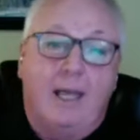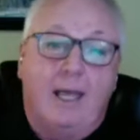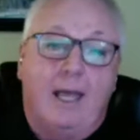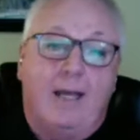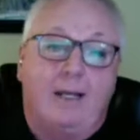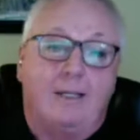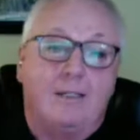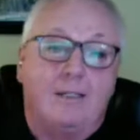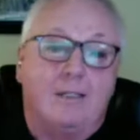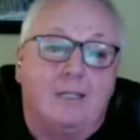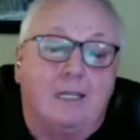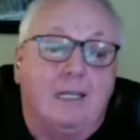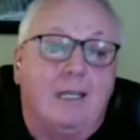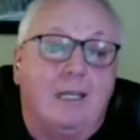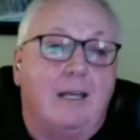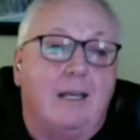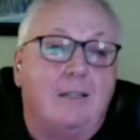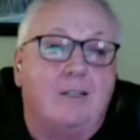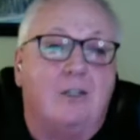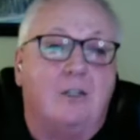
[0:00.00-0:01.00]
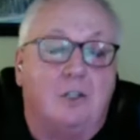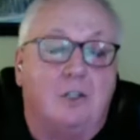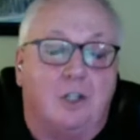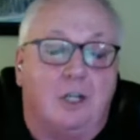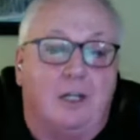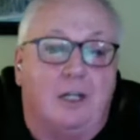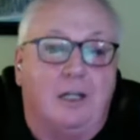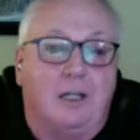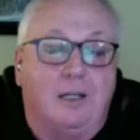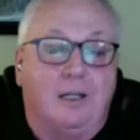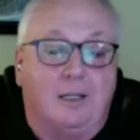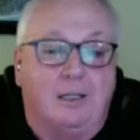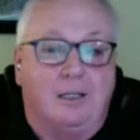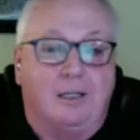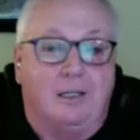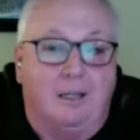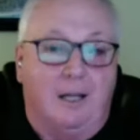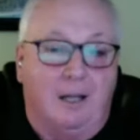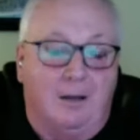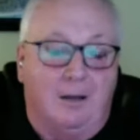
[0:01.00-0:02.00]
And it's ESG,
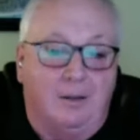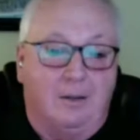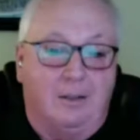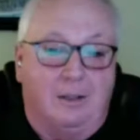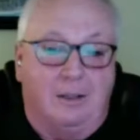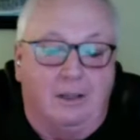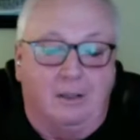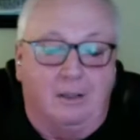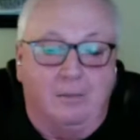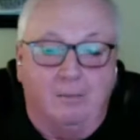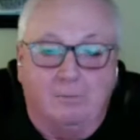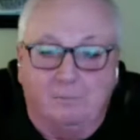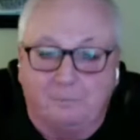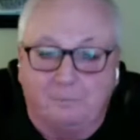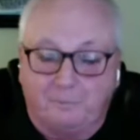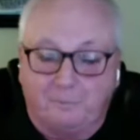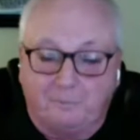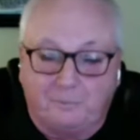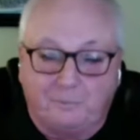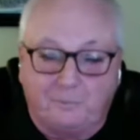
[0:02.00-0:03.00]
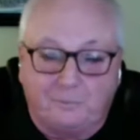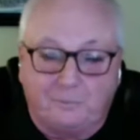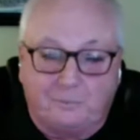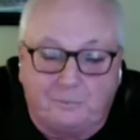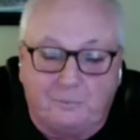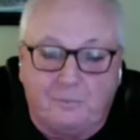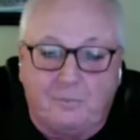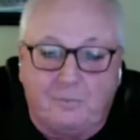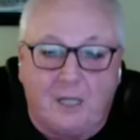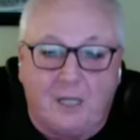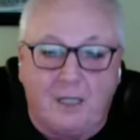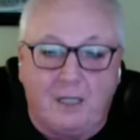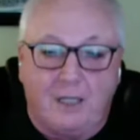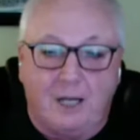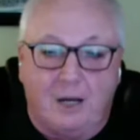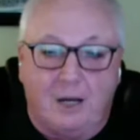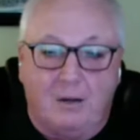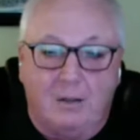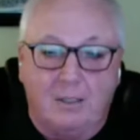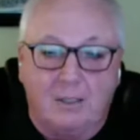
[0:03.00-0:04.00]
you know,
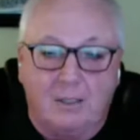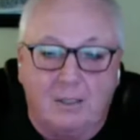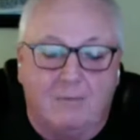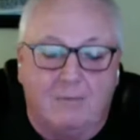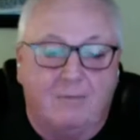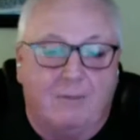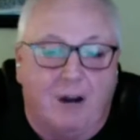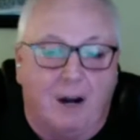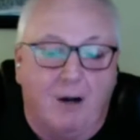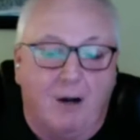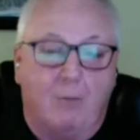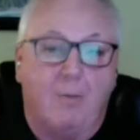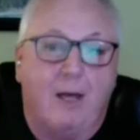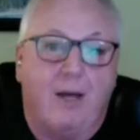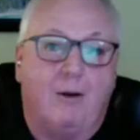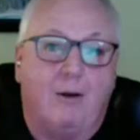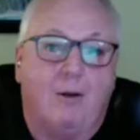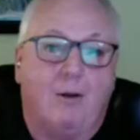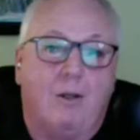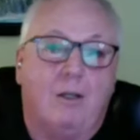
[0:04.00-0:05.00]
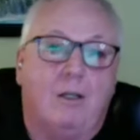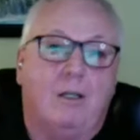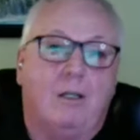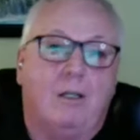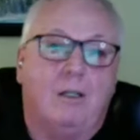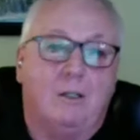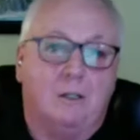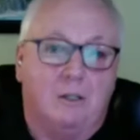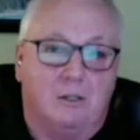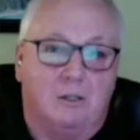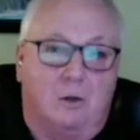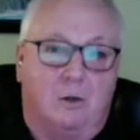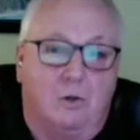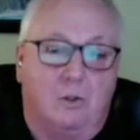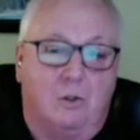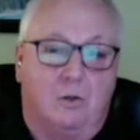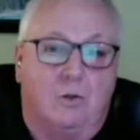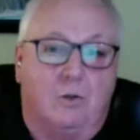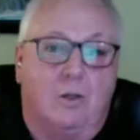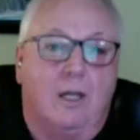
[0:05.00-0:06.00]
it's environmental,
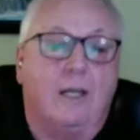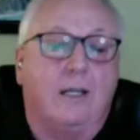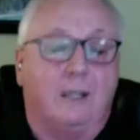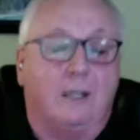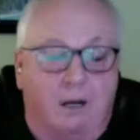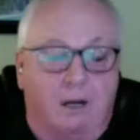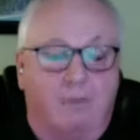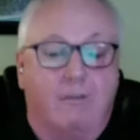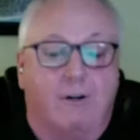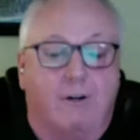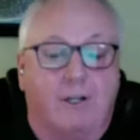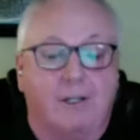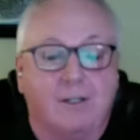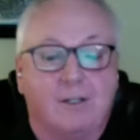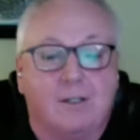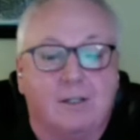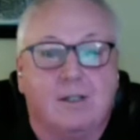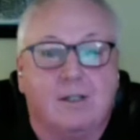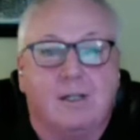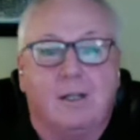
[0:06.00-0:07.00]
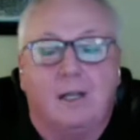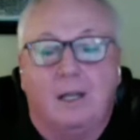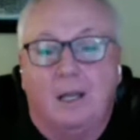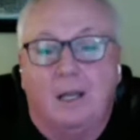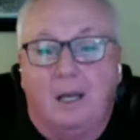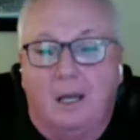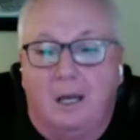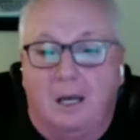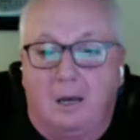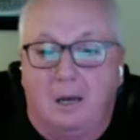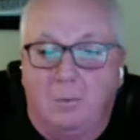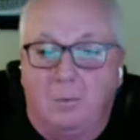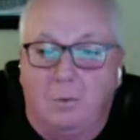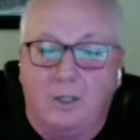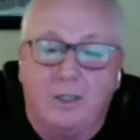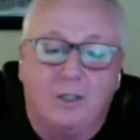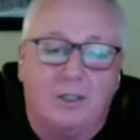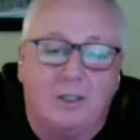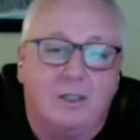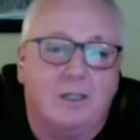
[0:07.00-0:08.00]
social, and governance,
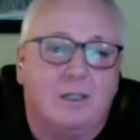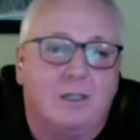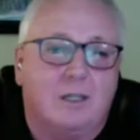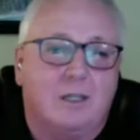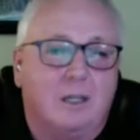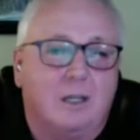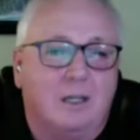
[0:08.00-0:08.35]
which is